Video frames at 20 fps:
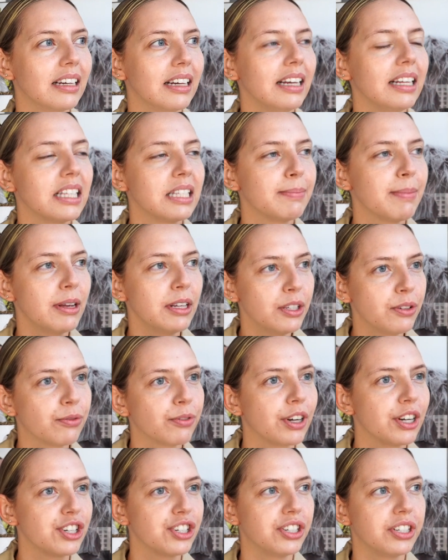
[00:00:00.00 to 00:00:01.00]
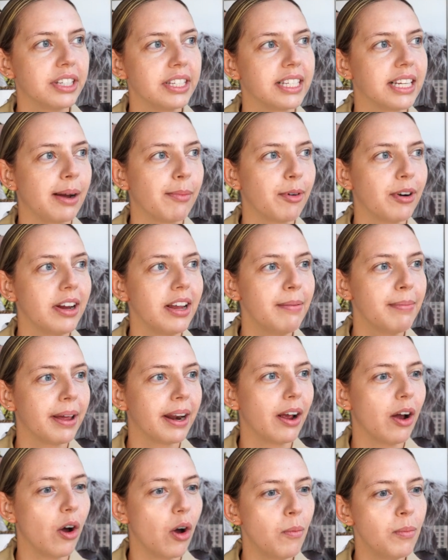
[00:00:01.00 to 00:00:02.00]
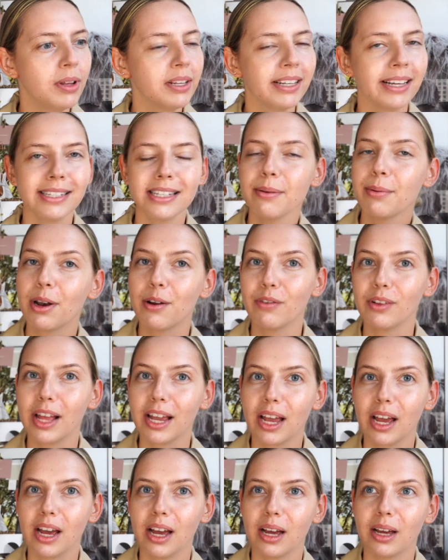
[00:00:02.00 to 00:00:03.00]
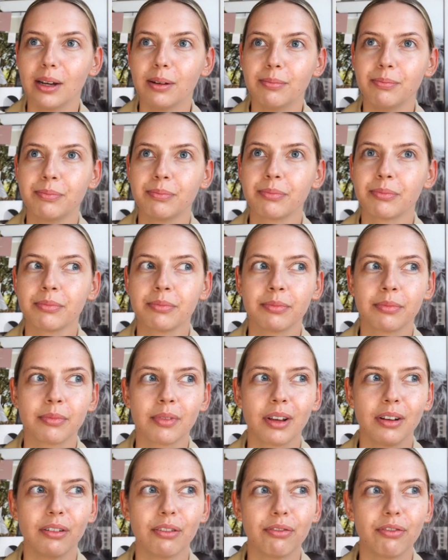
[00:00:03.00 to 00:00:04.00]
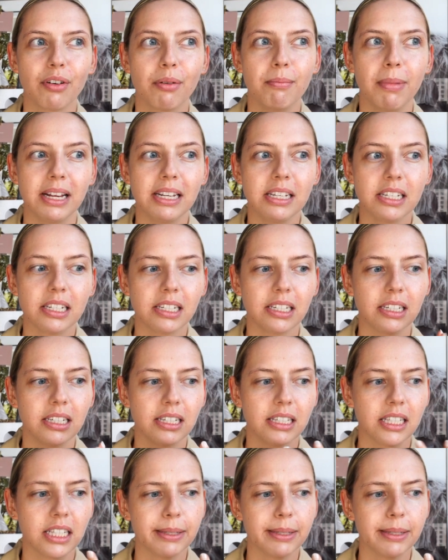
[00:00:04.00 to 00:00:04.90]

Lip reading: it smells fresh and summery, but it almost has a bit of like a fermented